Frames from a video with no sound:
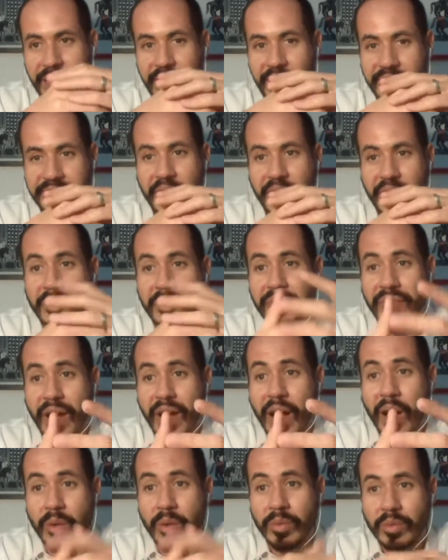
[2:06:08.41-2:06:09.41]

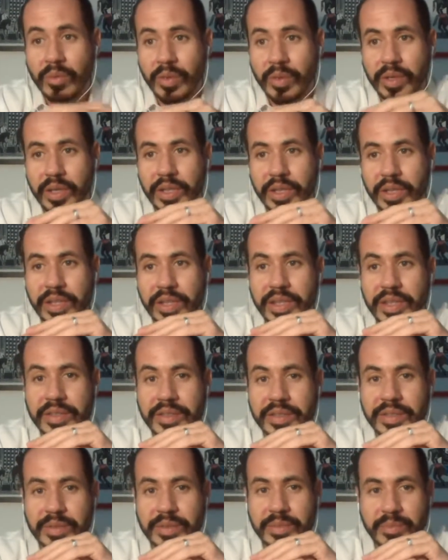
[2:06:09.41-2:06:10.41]
downfall in
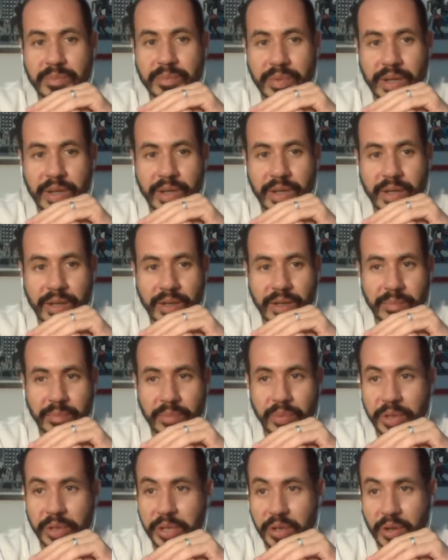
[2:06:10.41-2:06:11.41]
his
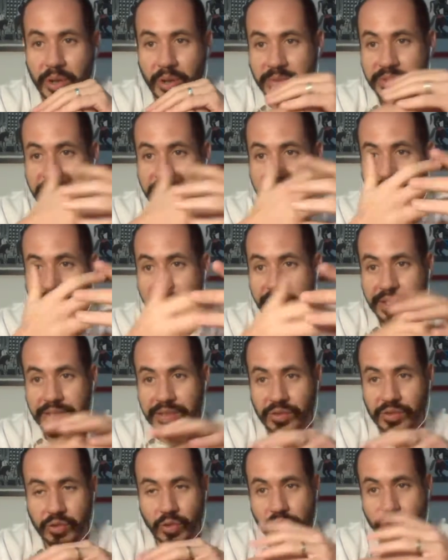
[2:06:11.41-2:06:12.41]
political
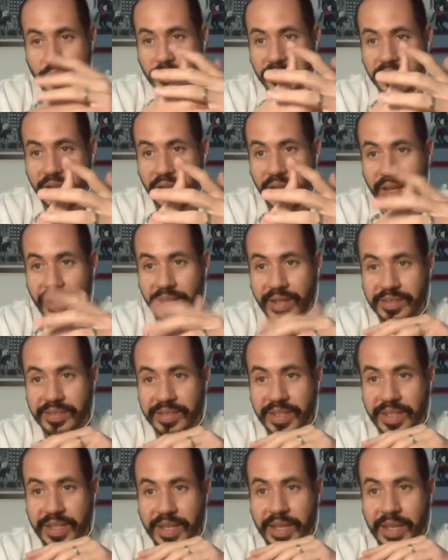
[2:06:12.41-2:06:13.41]
status, social status.
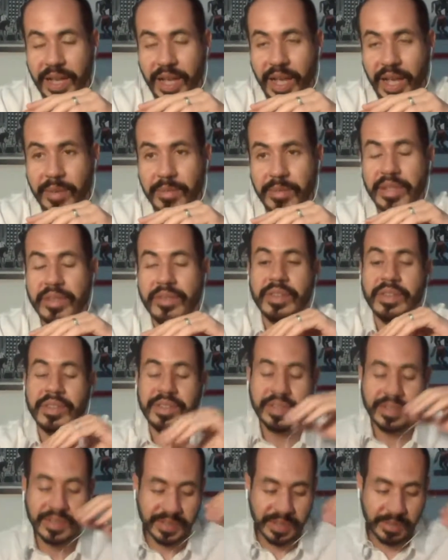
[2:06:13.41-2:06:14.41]
I believe in
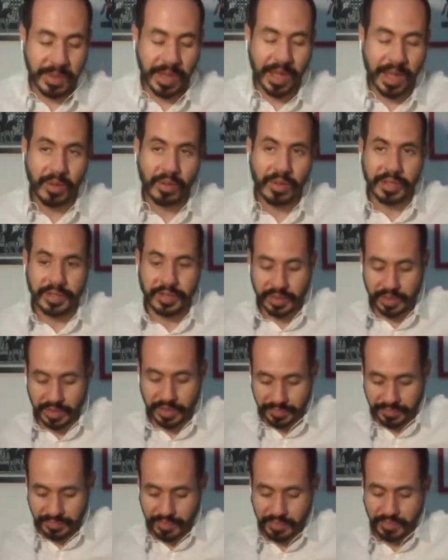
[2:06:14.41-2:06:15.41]
somehow, like,
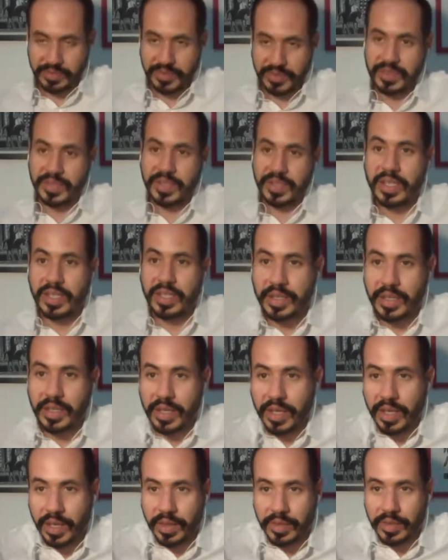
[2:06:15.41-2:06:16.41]
if you see
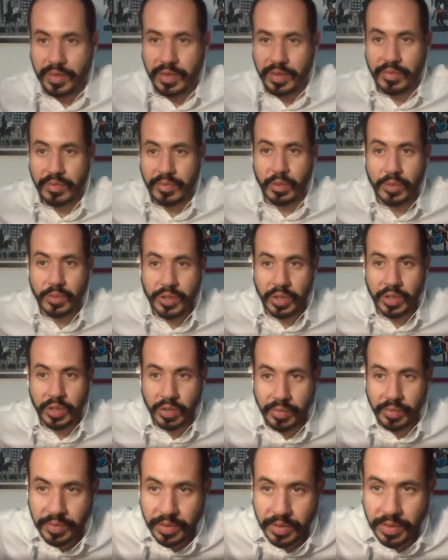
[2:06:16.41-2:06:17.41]
the evolution
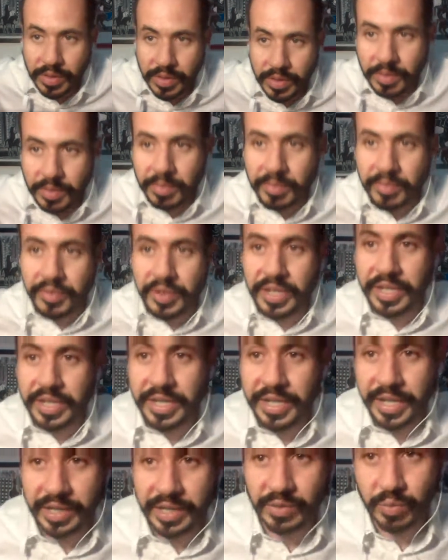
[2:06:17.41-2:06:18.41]
of the Frei
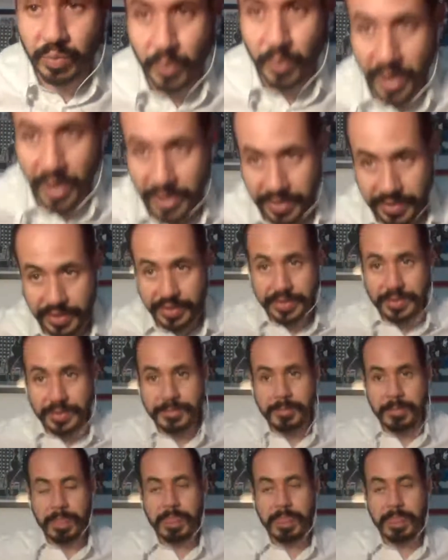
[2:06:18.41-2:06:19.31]
Caneca's writing